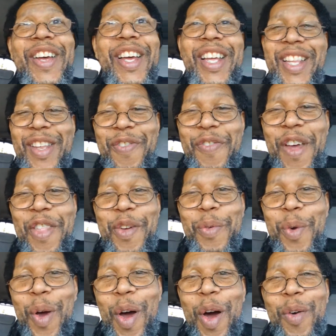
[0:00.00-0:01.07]
The feather
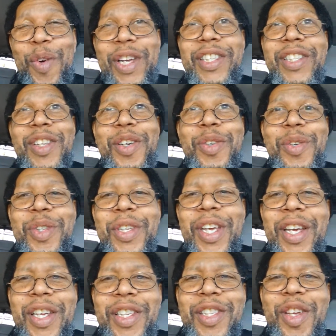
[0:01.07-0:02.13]
will always lose.
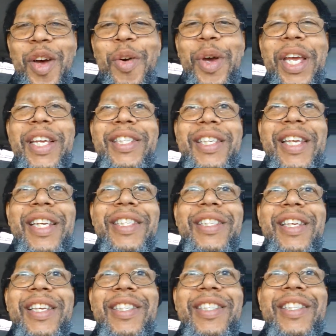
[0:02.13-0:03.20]
So
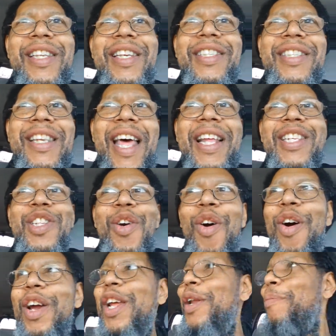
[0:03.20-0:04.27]
it's not
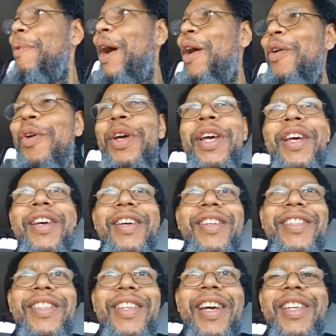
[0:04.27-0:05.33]
talking about
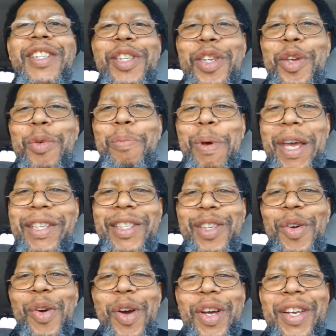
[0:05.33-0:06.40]
judging you based
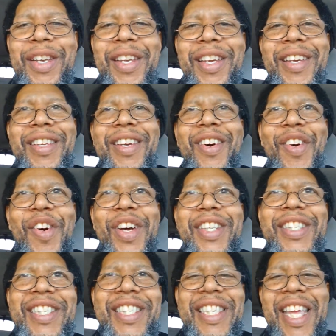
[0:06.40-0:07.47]
on
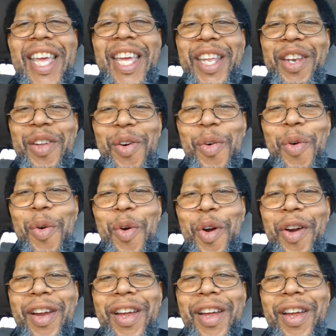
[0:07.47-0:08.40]
sin or